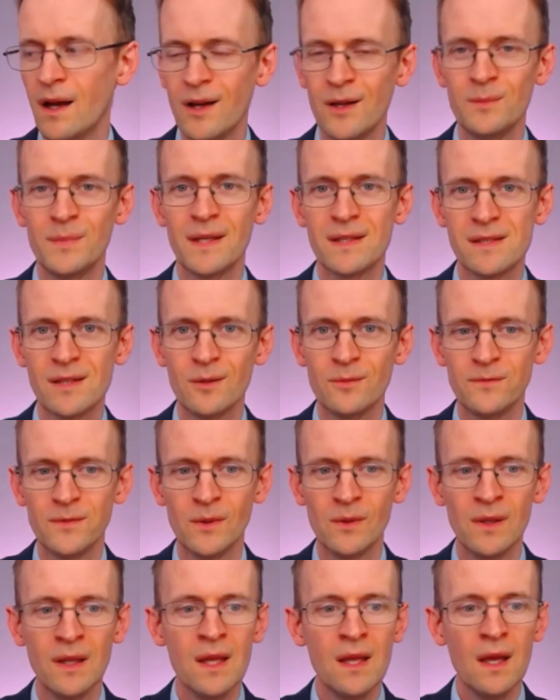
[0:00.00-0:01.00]
I hope that's
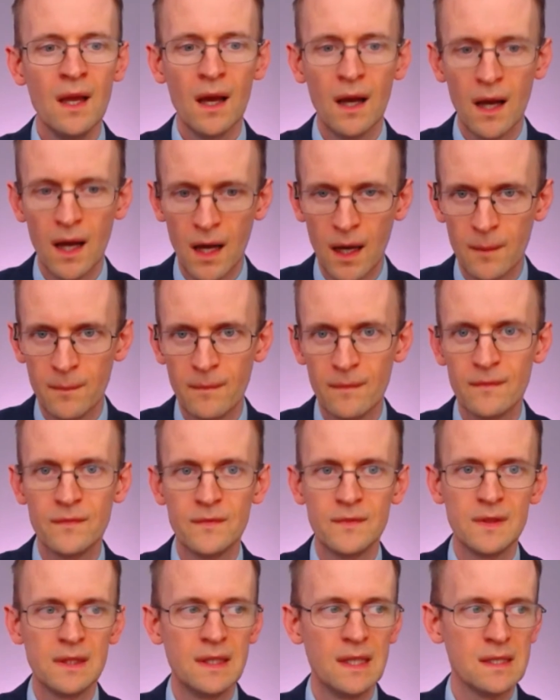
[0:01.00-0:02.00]
helpful.
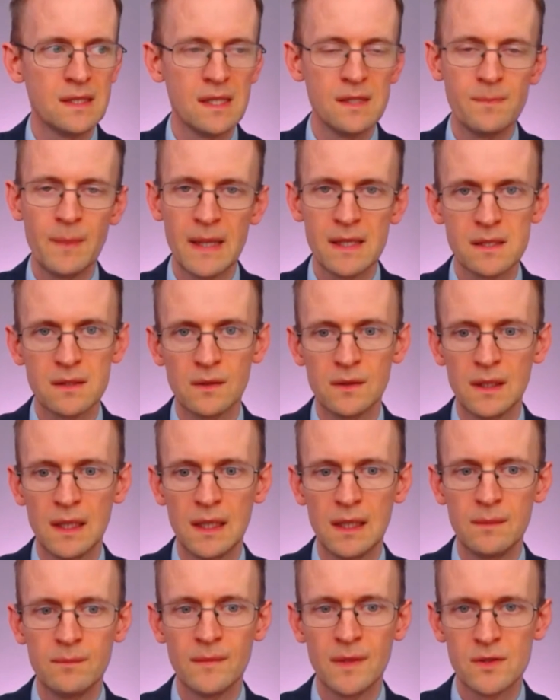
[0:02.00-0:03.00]
This is based on
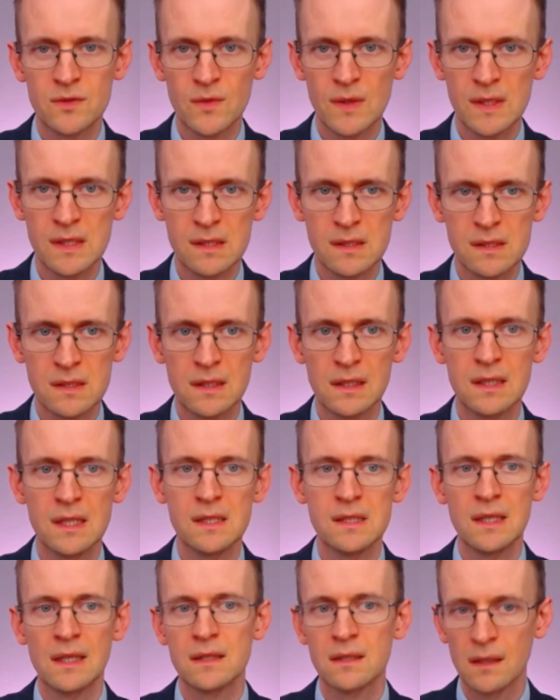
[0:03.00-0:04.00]
the most recent
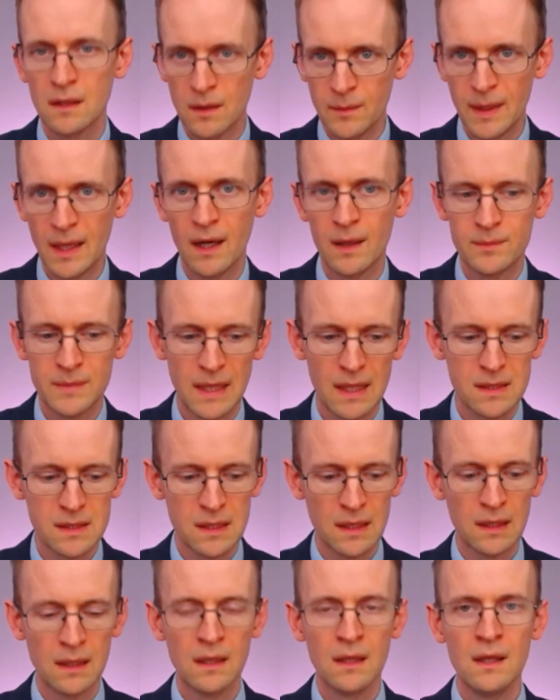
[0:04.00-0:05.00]
statistics. I'm going to be
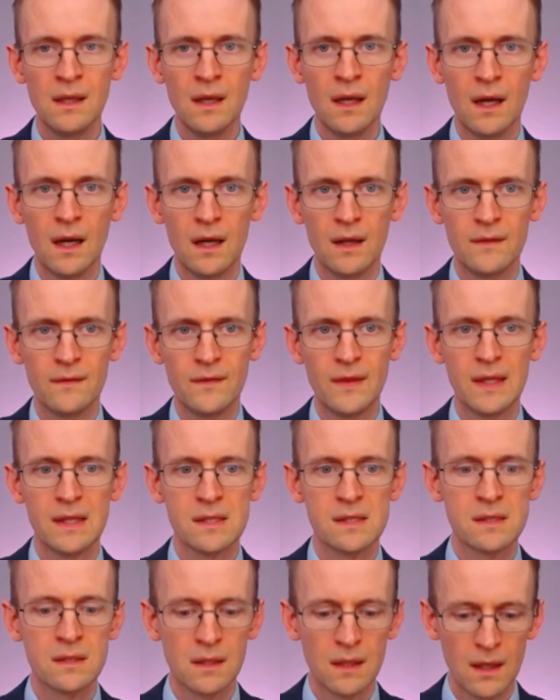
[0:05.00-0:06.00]
updating
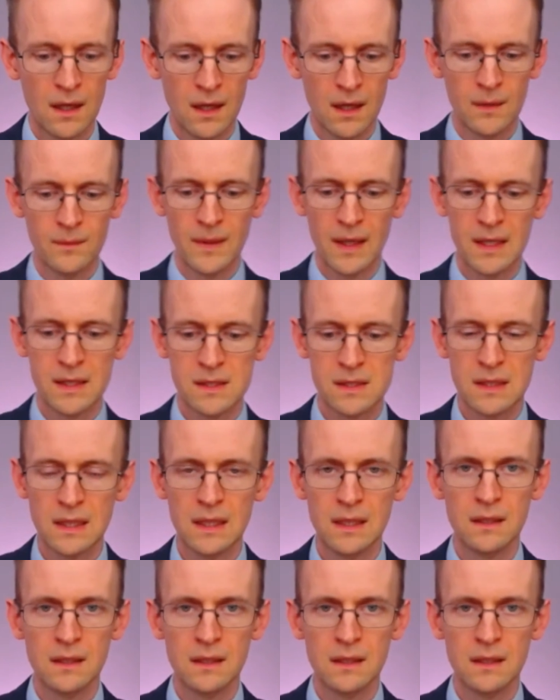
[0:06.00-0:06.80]
this as